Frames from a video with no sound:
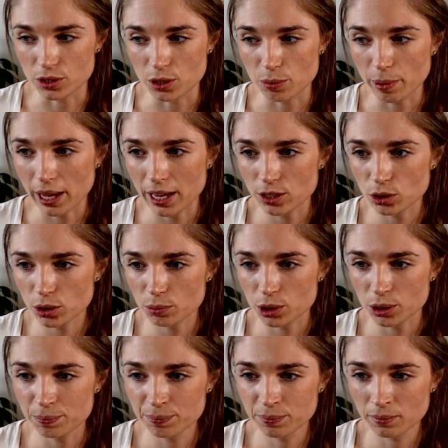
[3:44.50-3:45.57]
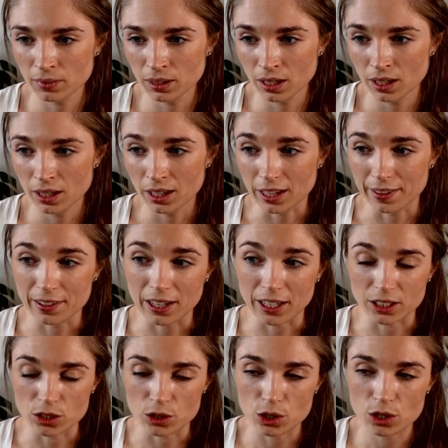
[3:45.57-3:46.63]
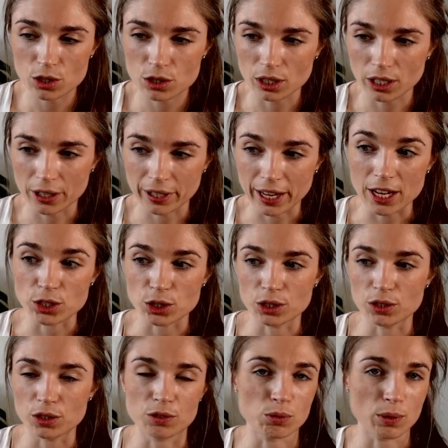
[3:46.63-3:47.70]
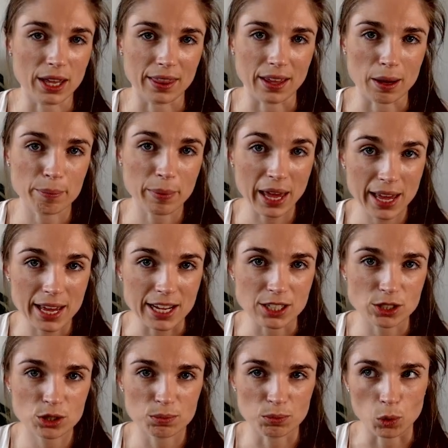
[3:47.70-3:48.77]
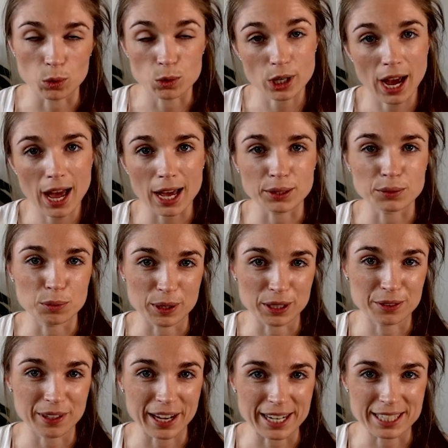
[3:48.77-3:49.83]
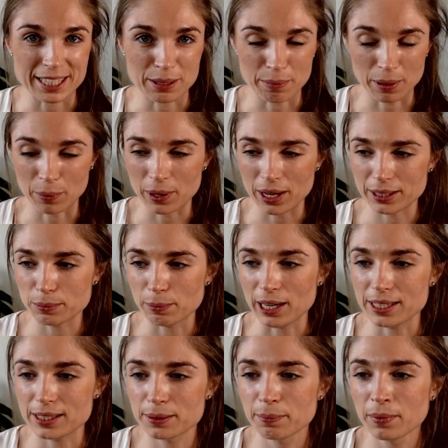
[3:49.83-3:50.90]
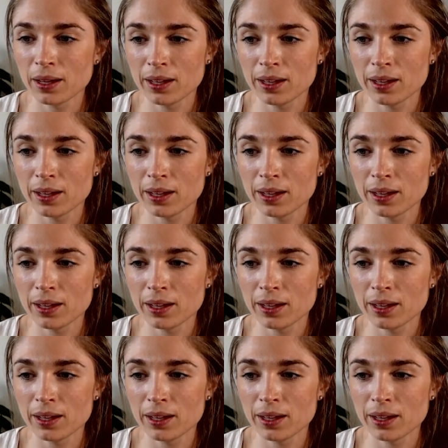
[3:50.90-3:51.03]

as new page option. And then I can choose the location of where that page or tag will be created in my workspace.